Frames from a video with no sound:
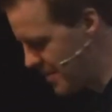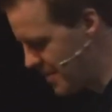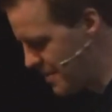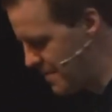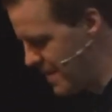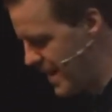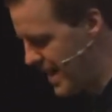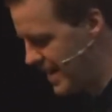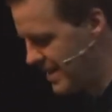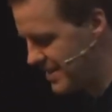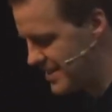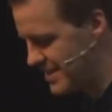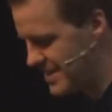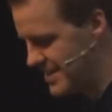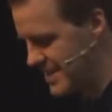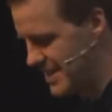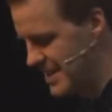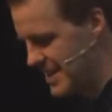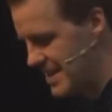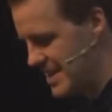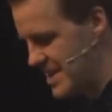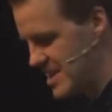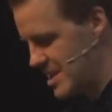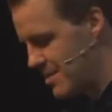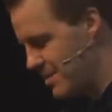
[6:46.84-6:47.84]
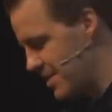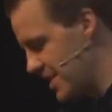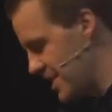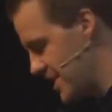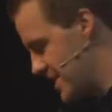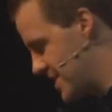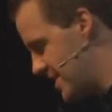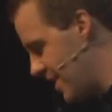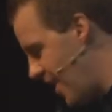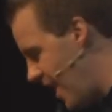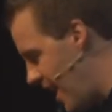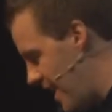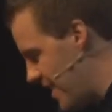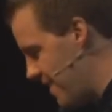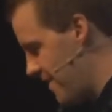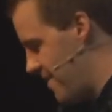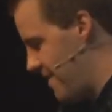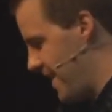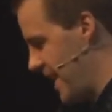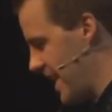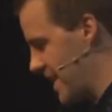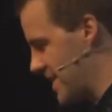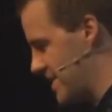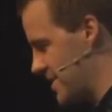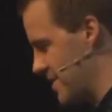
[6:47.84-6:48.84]
about some of the side
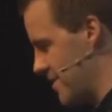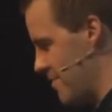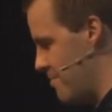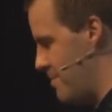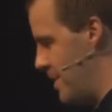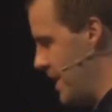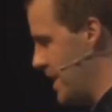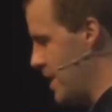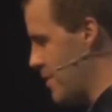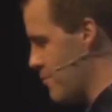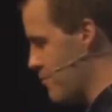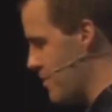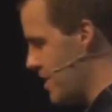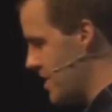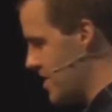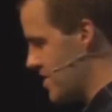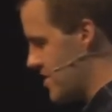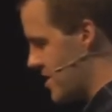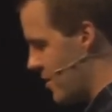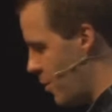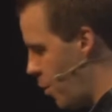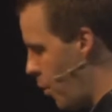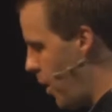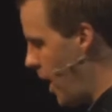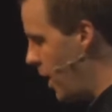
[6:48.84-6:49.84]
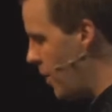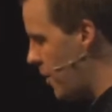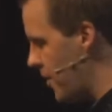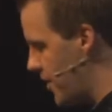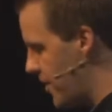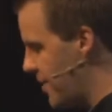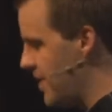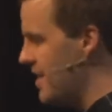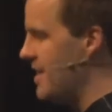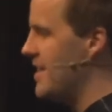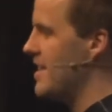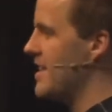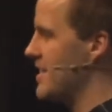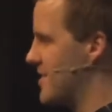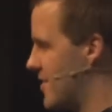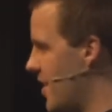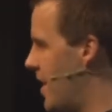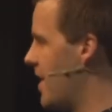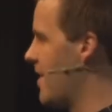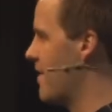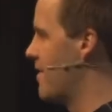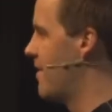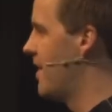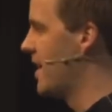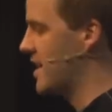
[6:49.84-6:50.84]
effects of being rich, some wealth
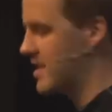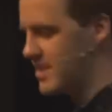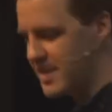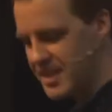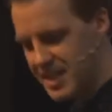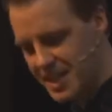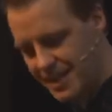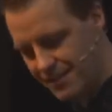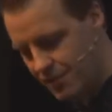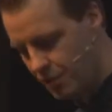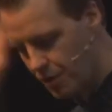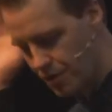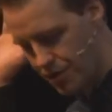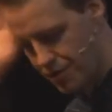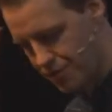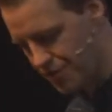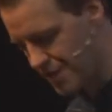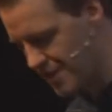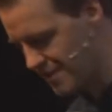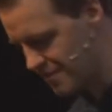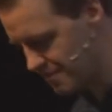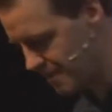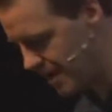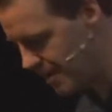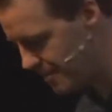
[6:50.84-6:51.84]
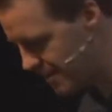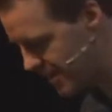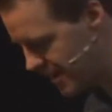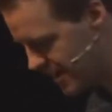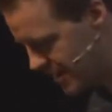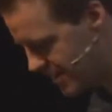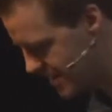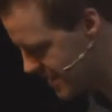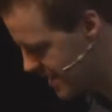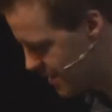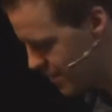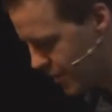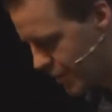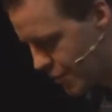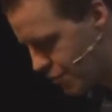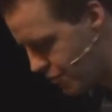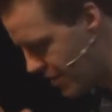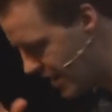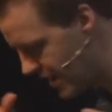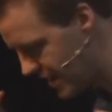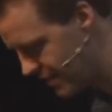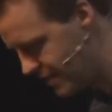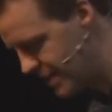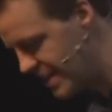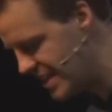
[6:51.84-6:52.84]
side effects. I'm going to give all three of them up there because they were
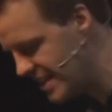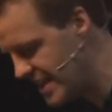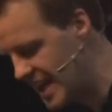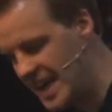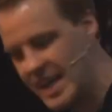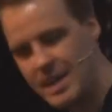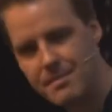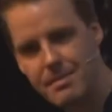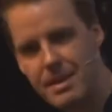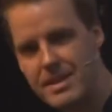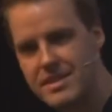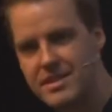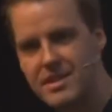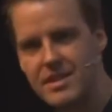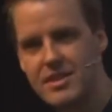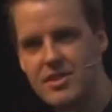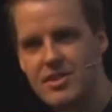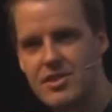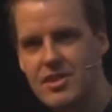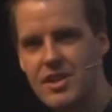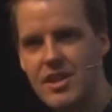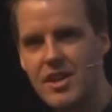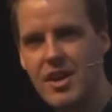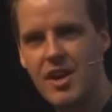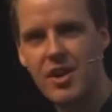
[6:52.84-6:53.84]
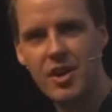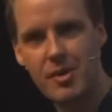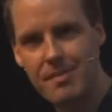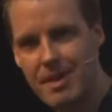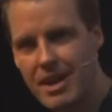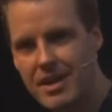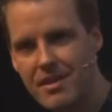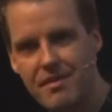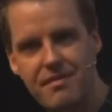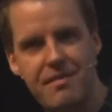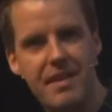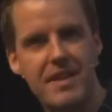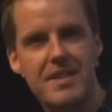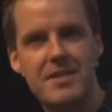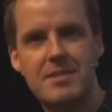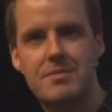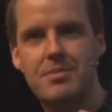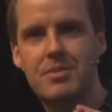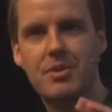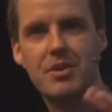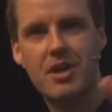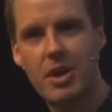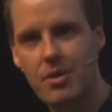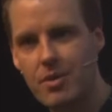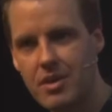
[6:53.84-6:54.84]
great. If you didn't hear the message, go back on
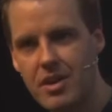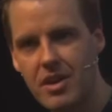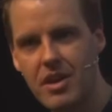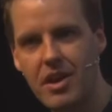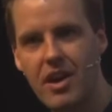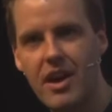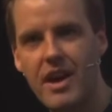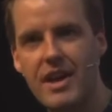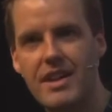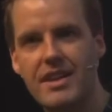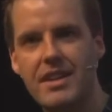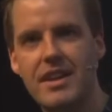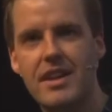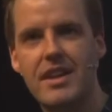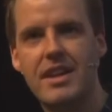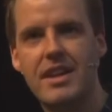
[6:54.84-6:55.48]
Facebook, go online